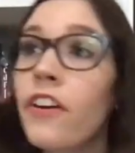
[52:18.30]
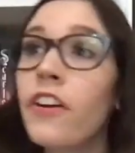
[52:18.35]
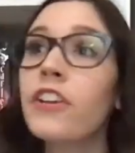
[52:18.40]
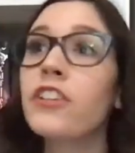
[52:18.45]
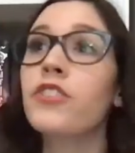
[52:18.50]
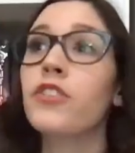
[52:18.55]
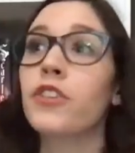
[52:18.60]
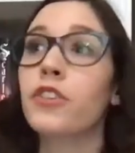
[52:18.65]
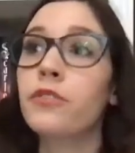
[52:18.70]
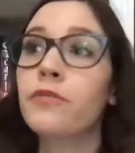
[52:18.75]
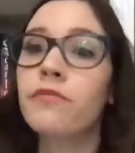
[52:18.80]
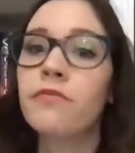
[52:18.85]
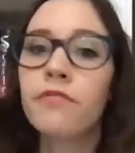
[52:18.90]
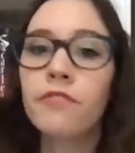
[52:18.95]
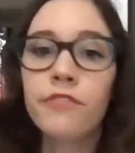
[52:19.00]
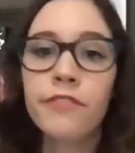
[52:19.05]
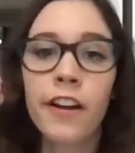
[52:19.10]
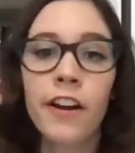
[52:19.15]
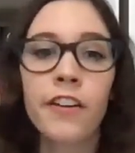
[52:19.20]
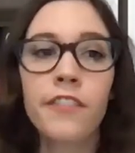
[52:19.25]
true.
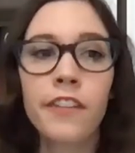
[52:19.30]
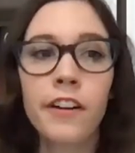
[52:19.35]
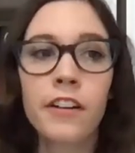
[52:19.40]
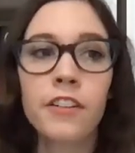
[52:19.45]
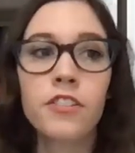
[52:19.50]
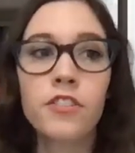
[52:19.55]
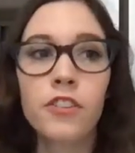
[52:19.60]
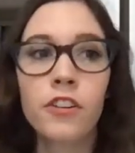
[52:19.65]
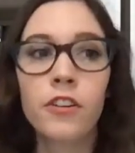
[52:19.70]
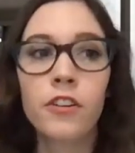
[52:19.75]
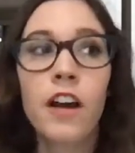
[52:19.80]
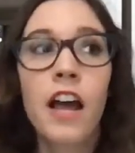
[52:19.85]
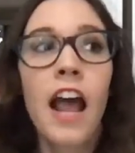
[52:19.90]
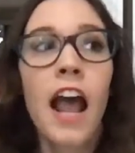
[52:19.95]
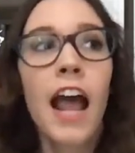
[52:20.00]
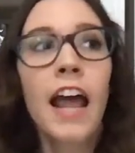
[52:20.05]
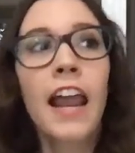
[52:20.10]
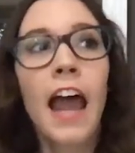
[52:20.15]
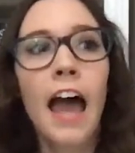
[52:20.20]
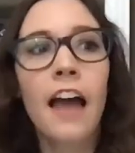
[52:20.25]
Very, very true.
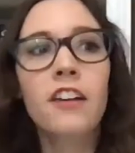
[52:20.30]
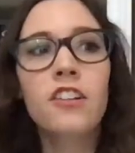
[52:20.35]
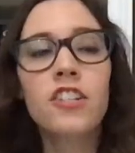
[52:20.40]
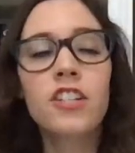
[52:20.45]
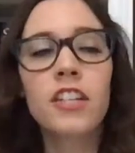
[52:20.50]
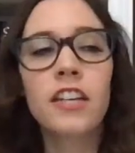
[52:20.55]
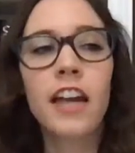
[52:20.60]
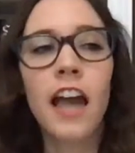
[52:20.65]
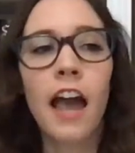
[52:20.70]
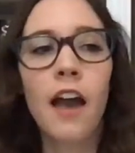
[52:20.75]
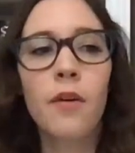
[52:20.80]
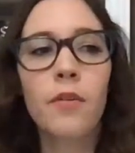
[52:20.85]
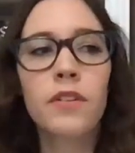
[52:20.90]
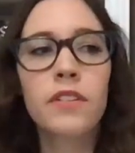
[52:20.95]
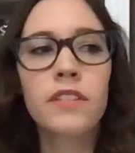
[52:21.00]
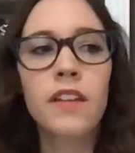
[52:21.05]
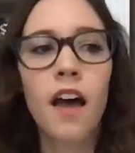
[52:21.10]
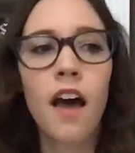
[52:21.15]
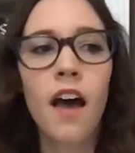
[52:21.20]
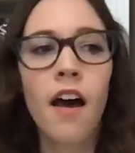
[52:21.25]
And actually, I
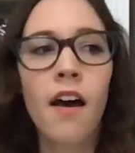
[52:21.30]
was